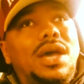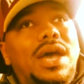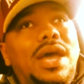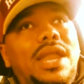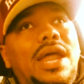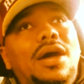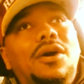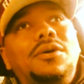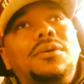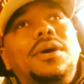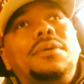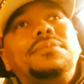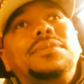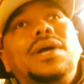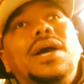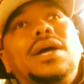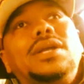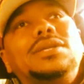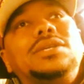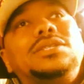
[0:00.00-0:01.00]
And I'm
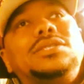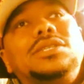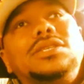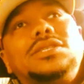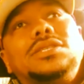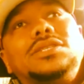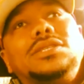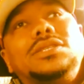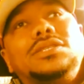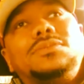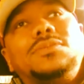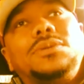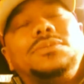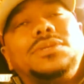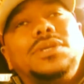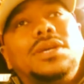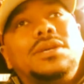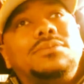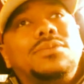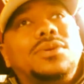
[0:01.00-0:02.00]
not, this is what I'm
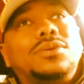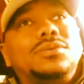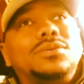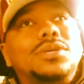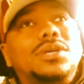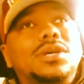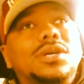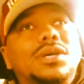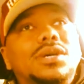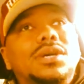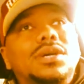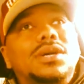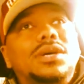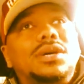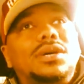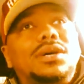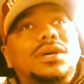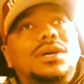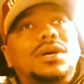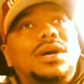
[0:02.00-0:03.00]
saying, bro.
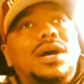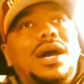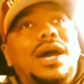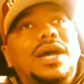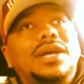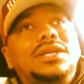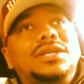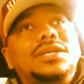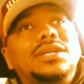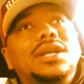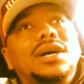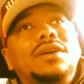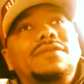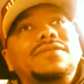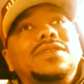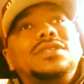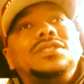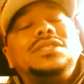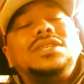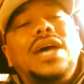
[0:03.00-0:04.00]
I love
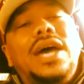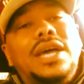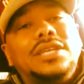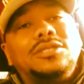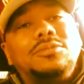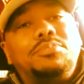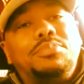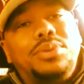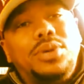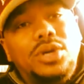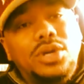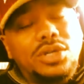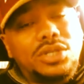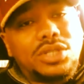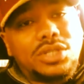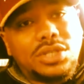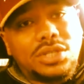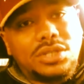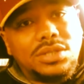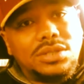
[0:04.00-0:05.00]
this guy as a
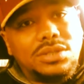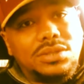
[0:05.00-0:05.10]
person.